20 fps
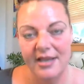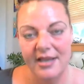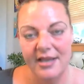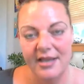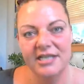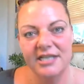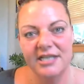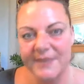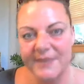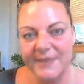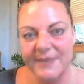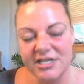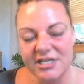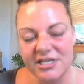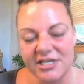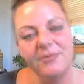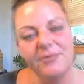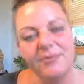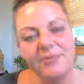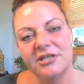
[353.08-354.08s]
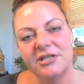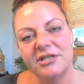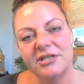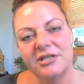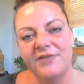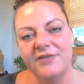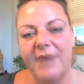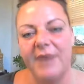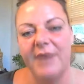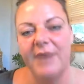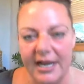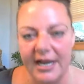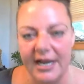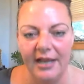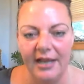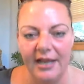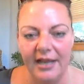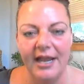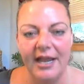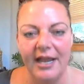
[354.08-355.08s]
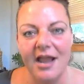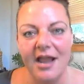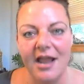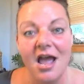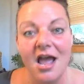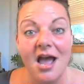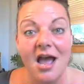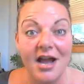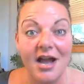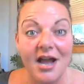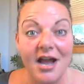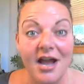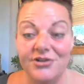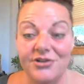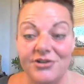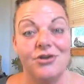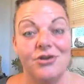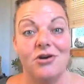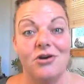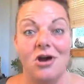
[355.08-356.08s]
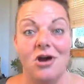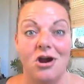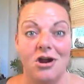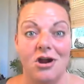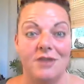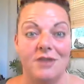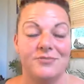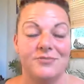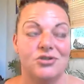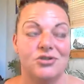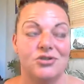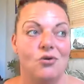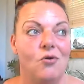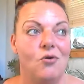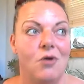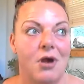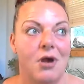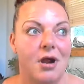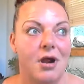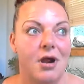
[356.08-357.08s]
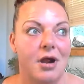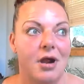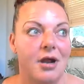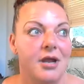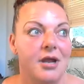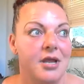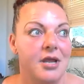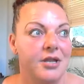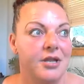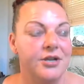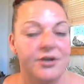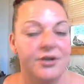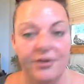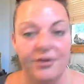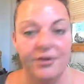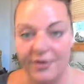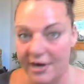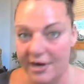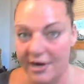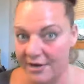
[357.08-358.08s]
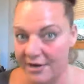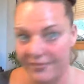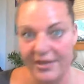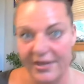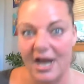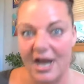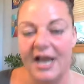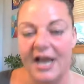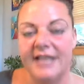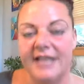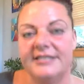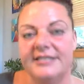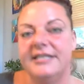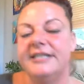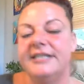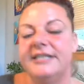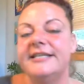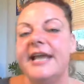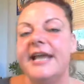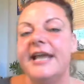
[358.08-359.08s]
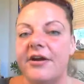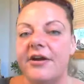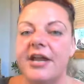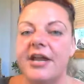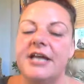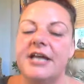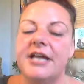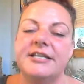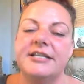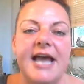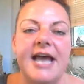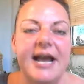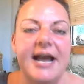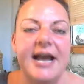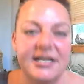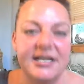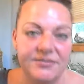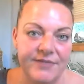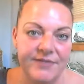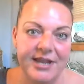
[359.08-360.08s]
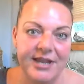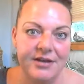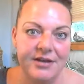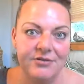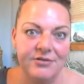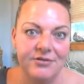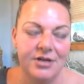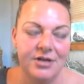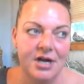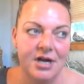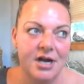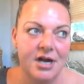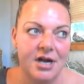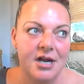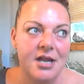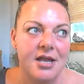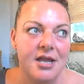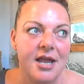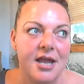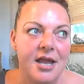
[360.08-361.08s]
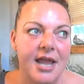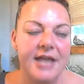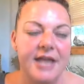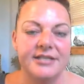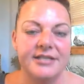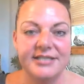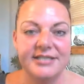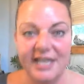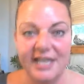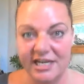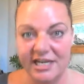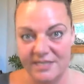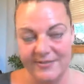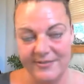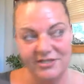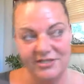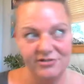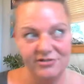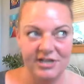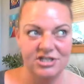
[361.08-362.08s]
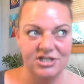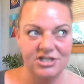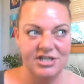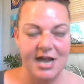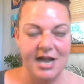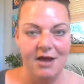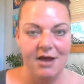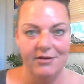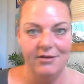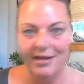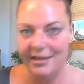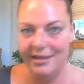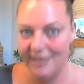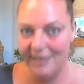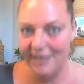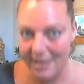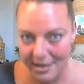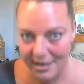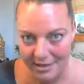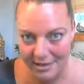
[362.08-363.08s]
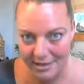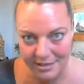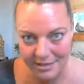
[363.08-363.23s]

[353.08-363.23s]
especially in parts of your body, like under your arms or, you know, your inner thighs, these areas as we get older and skin has been stretched out and then, you